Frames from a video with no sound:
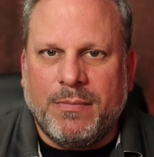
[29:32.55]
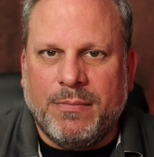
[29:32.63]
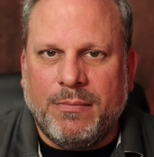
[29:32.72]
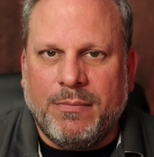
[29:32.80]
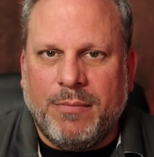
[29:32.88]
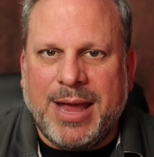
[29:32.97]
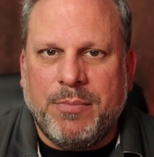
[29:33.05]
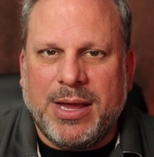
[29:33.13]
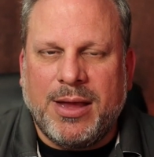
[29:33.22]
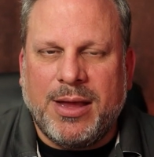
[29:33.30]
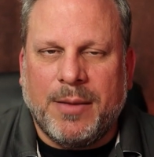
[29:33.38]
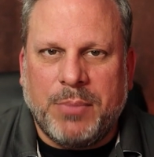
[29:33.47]
may
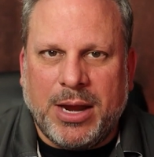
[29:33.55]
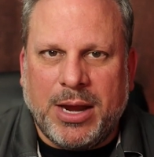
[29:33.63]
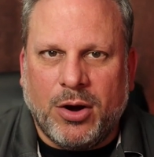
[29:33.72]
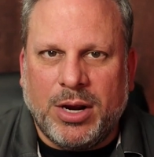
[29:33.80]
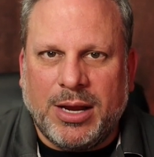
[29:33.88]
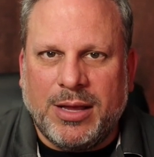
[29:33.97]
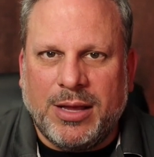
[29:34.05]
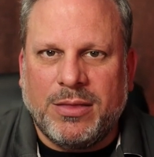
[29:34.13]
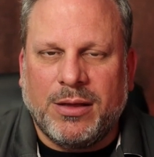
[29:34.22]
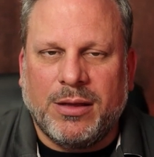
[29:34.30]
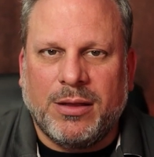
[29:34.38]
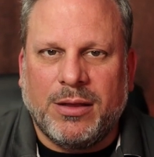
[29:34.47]
be appearing
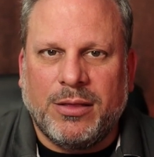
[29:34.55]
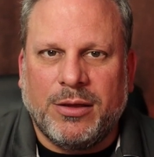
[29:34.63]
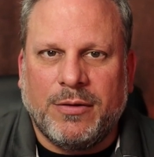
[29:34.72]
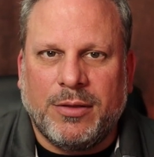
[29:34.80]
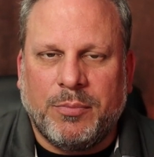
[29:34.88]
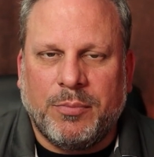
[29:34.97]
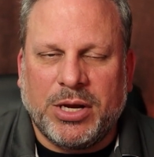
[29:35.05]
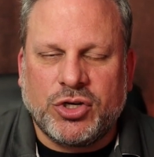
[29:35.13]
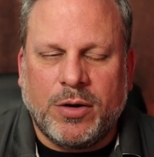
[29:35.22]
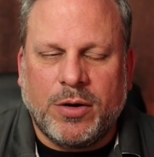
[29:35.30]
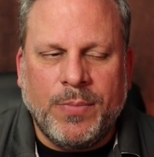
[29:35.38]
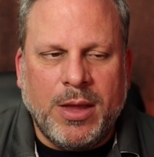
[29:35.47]
in the
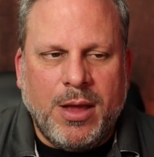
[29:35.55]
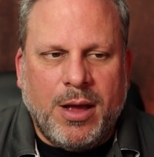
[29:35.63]
picture.